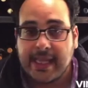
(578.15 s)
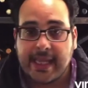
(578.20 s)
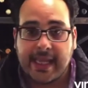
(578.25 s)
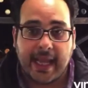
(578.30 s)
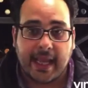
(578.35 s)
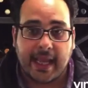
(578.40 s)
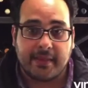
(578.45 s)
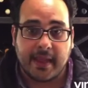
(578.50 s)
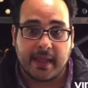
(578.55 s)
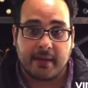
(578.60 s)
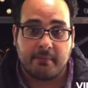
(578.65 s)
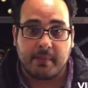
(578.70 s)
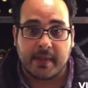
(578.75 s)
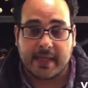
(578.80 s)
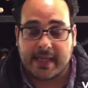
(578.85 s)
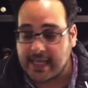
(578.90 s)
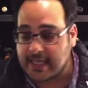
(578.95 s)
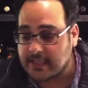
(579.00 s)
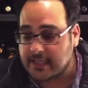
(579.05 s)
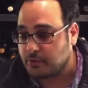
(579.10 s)
and then
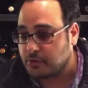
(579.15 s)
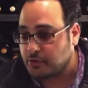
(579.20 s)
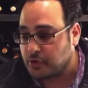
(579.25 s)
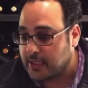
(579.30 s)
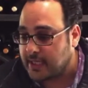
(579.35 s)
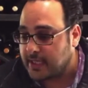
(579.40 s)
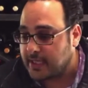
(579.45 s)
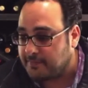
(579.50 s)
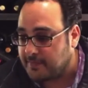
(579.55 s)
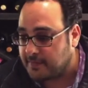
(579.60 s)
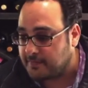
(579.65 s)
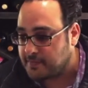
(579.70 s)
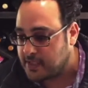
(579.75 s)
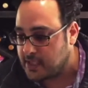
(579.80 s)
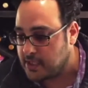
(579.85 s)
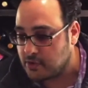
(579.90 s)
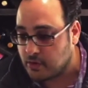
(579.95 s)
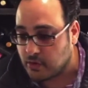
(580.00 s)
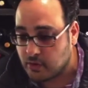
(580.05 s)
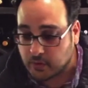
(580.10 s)
because we're drinking a 15
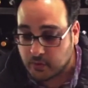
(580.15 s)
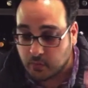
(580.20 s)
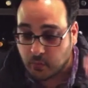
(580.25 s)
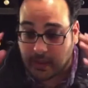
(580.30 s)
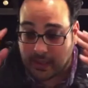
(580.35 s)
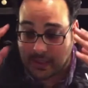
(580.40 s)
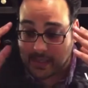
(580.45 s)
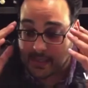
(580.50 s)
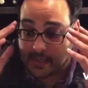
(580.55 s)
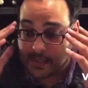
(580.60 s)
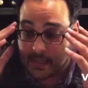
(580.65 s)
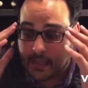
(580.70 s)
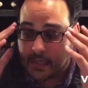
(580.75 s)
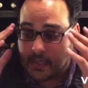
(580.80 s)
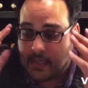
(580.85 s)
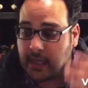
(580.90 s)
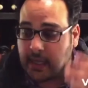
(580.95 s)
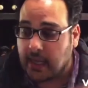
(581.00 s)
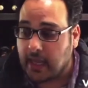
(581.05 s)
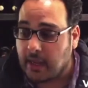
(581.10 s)
year old wine,
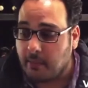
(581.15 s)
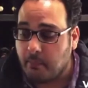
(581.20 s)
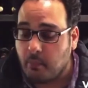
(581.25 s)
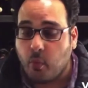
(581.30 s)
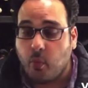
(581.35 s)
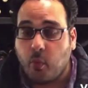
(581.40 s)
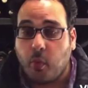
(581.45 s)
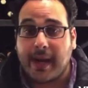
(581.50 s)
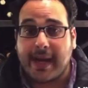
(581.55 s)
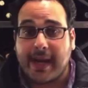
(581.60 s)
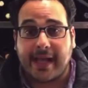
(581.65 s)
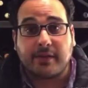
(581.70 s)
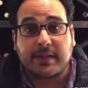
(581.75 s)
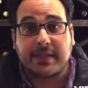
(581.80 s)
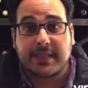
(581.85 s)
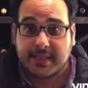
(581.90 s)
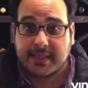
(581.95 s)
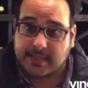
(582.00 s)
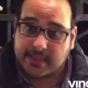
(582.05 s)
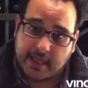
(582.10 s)
um, what else
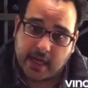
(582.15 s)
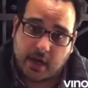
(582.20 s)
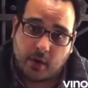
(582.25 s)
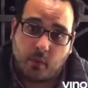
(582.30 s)
is there?